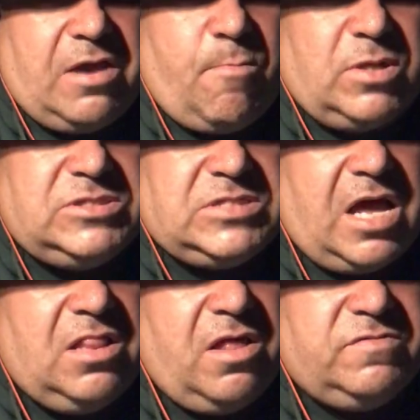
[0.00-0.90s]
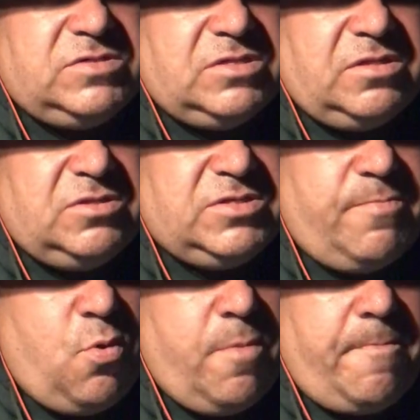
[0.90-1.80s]
much as I love and
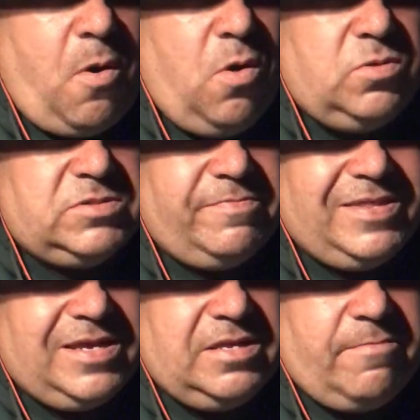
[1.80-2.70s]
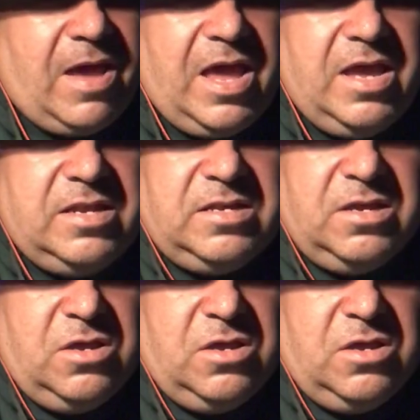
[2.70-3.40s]
support Bowles, I'm thinking in my head,